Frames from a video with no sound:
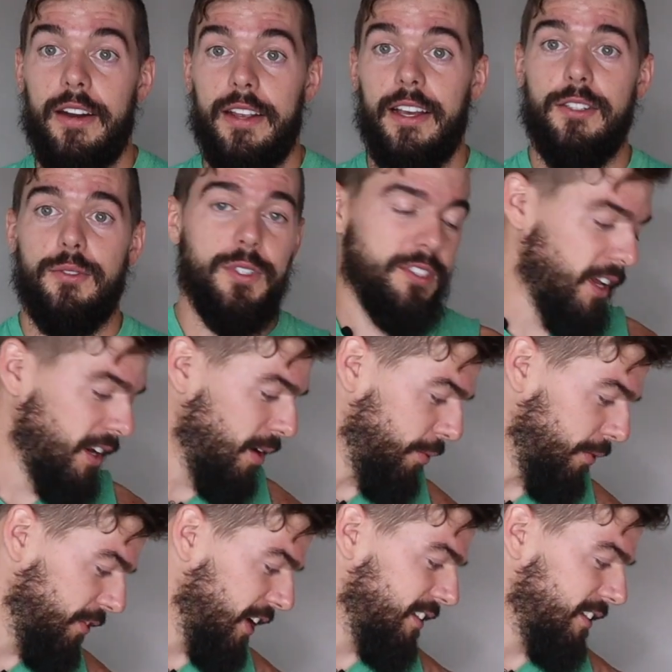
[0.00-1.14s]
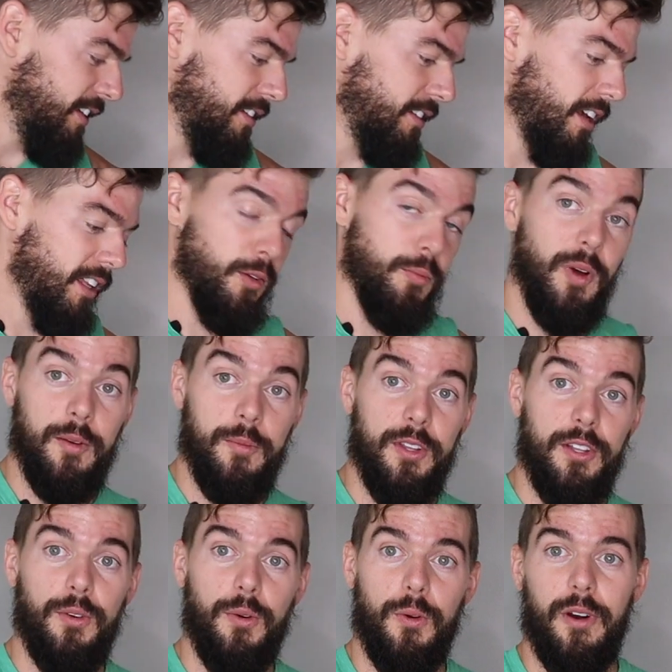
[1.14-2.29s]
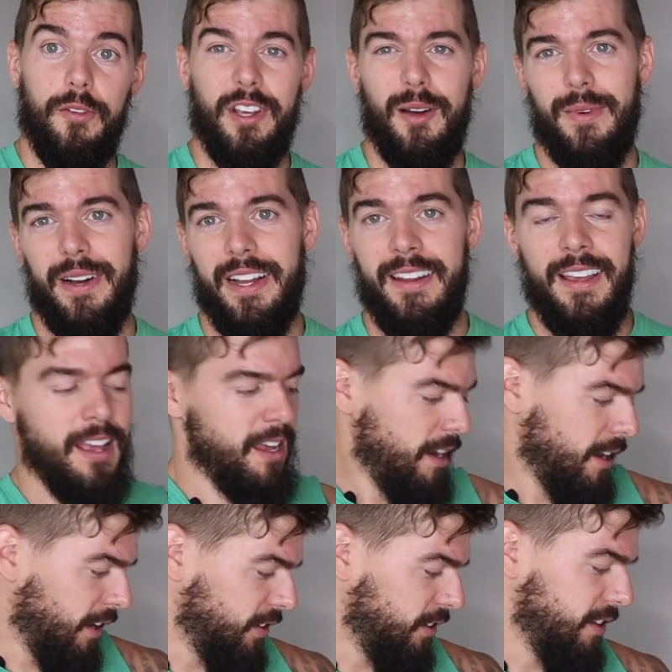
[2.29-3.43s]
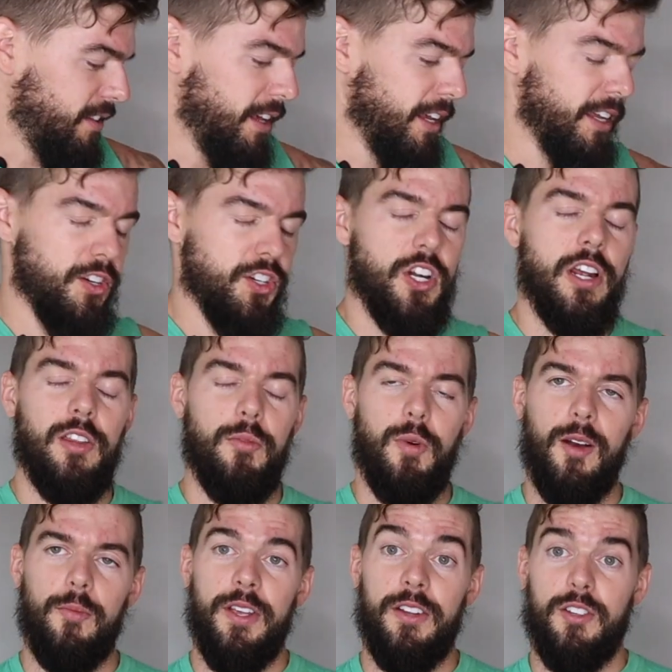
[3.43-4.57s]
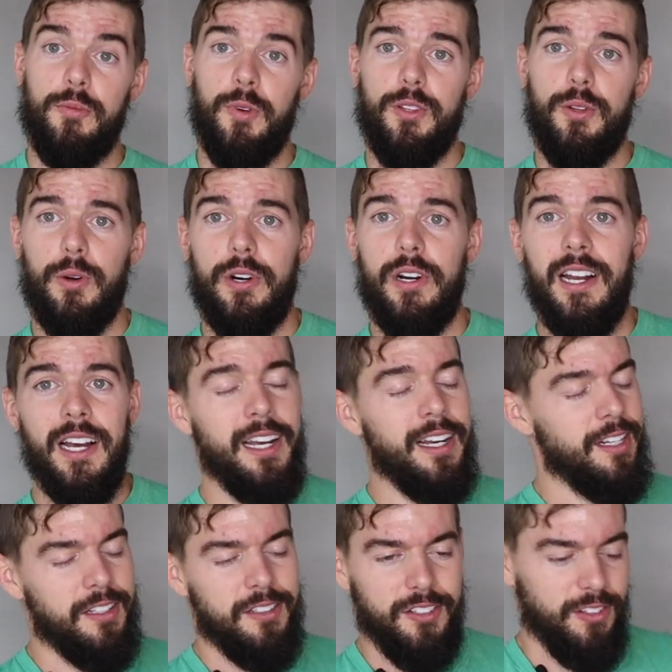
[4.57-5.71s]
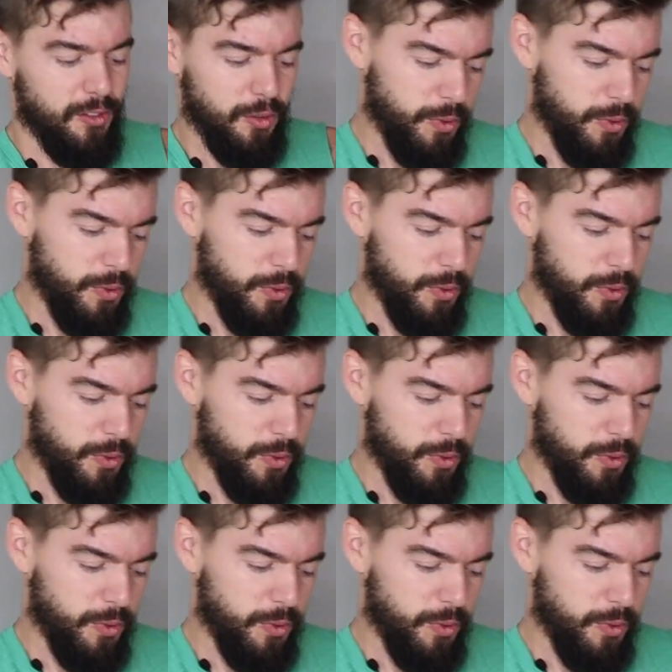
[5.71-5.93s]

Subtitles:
right, guys, we're set up. We've got this at the bottom of the door. I've got mine underneath the hinge, the bottom hinge of my door. Just a little